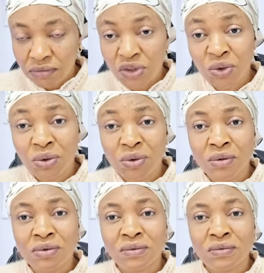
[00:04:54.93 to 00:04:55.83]
You know,
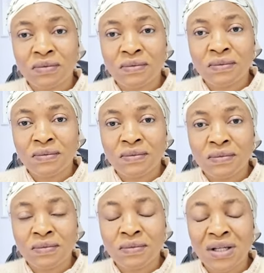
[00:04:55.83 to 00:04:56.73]

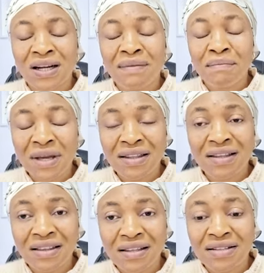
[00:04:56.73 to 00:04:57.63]
There are
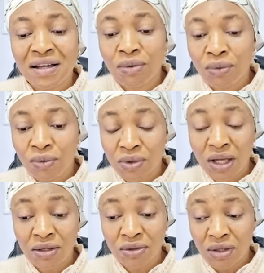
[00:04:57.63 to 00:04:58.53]
many things
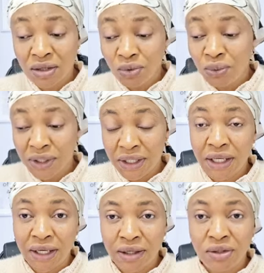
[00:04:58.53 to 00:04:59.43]
that you will
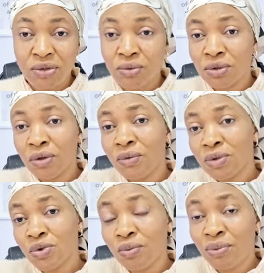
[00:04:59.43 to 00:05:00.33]
hear you will not
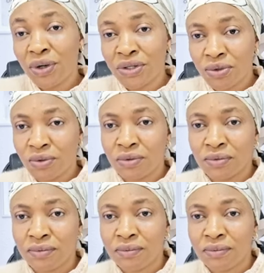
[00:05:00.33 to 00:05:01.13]
want to press on.